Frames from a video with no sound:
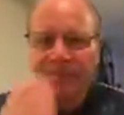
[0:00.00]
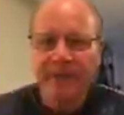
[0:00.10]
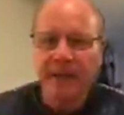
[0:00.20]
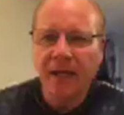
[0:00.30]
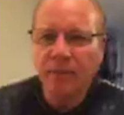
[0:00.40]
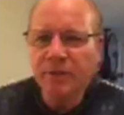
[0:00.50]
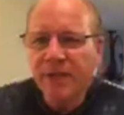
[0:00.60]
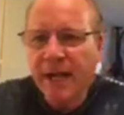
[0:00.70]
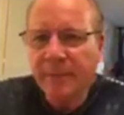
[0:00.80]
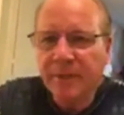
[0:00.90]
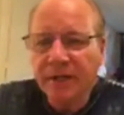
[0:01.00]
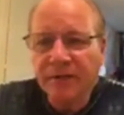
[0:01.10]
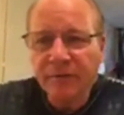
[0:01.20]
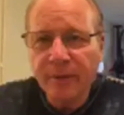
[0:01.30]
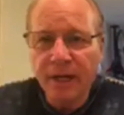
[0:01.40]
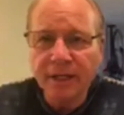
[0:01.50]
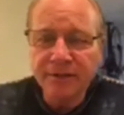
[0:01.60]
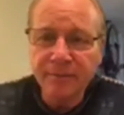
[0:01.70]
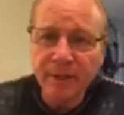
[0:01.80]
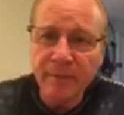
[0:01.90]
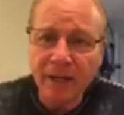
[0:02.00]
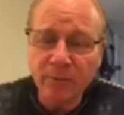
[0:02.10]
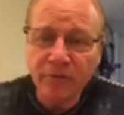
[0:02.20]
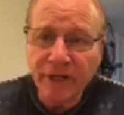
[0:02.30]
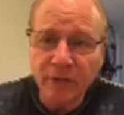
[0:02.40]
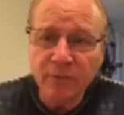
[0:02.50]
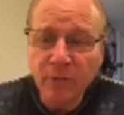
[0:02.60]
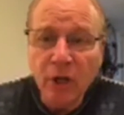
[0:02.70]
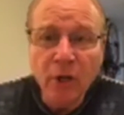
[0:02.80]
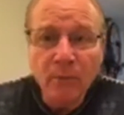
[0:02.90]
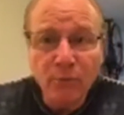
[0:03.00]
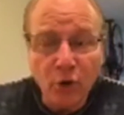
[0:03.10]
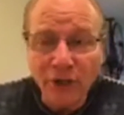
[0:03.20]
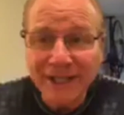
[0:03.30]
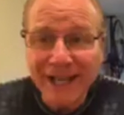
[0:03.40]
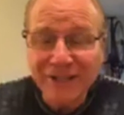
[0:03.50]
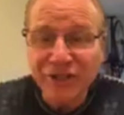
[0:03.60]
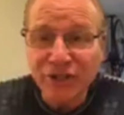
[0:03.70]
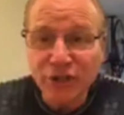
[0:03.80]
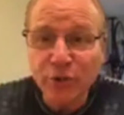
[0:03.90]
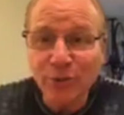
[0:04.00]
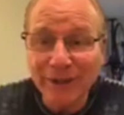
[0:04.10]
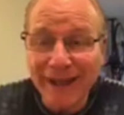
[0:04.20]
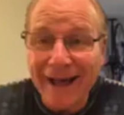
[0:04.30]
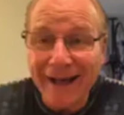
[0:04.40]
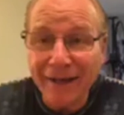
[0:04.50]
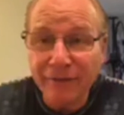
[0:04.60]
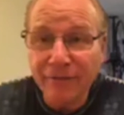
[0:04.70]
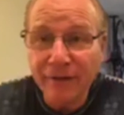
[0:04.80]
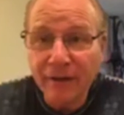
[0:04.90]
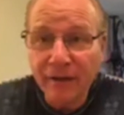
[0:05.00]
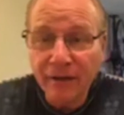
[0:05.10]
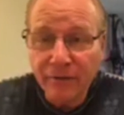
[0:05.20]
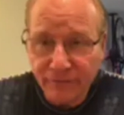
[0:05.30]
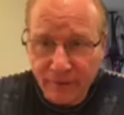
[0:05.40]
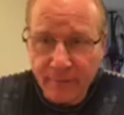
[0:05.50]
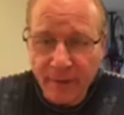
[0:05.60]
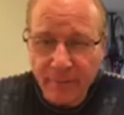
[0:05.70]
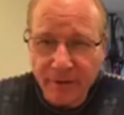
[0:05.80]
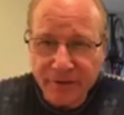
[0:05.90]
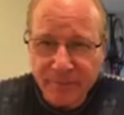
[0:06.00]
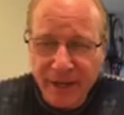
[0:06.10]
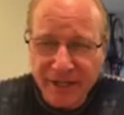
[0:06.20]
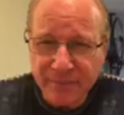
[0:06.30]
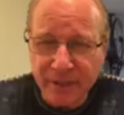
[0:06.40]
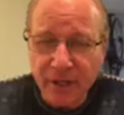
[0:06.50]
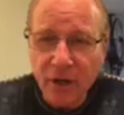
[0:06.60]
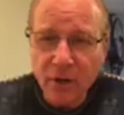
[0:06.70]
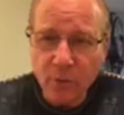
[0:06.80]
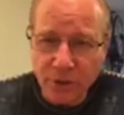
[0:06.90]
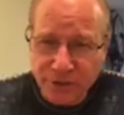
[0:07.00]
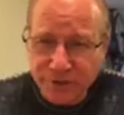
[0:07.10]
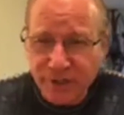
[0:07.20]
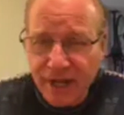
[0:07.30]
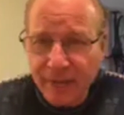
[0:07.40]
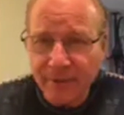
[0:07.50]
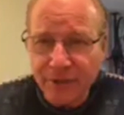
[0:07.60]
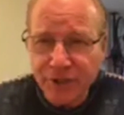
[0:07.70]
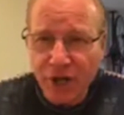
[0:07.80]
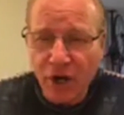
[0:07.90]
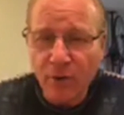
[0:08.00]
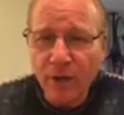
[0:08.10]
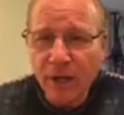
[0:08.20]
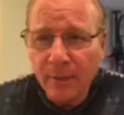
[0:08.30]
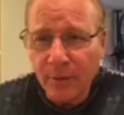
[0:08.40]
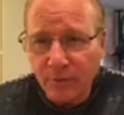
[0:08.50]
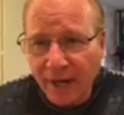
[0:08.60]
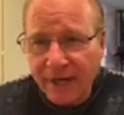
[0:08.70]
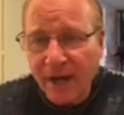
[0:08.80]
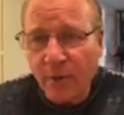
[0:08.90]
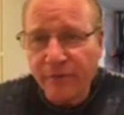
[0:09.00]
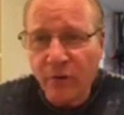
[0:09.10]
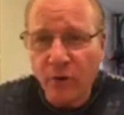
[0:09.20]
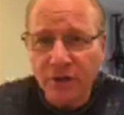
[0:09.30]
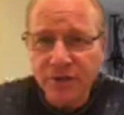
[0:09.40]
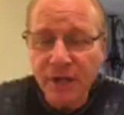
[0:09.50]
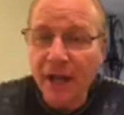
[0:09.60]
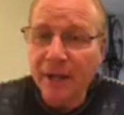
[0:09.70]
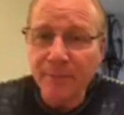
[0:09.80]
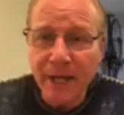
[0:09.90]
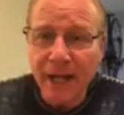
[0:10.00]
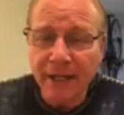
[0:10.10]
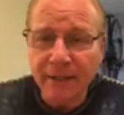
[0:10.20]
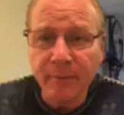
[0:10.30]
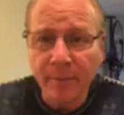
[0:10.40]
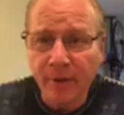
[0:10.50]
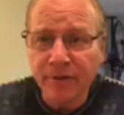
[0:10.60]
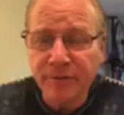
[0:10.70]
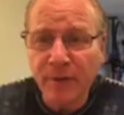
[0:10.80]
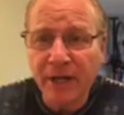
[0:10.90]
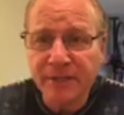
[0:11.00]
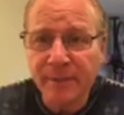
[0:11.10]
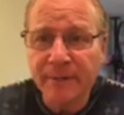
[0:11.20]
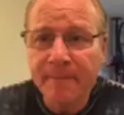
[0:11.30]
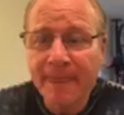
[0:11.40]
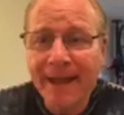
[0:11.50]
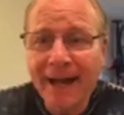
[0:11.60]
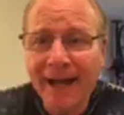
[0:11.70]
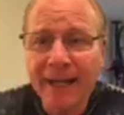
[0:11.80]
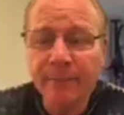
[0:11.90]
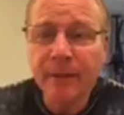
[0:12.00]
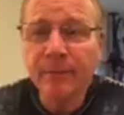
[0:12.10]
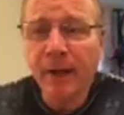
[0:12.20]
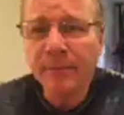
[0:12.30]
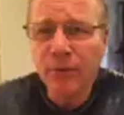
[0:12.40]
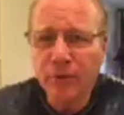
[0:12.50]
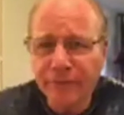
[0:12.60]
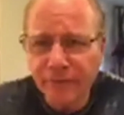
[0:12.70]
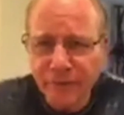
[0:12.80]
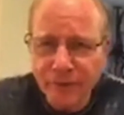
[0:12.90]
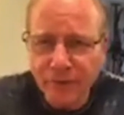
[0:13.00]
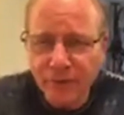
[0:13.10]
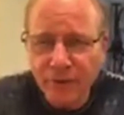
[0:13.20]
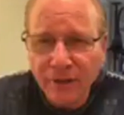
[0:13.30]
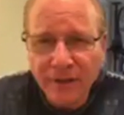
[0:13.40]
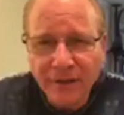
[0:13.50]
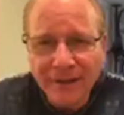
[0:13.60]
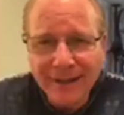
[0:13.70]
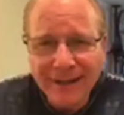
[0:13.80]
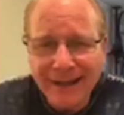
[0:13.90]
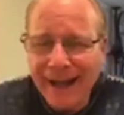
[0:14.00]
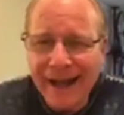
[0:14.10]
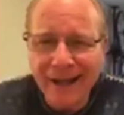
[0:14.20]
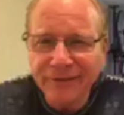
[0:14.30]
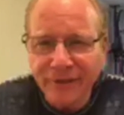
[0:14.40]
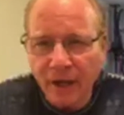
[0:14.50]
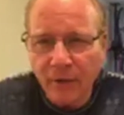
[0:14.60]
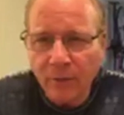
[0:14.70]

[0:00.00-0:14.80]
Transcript: Hey, what's happening, everybody? It's me, Mike Marino, broadcasting to you live from my mother's basement, which is the name of the show. But right now, of course, I am not in my mother's basement. I am in my beautiful little condo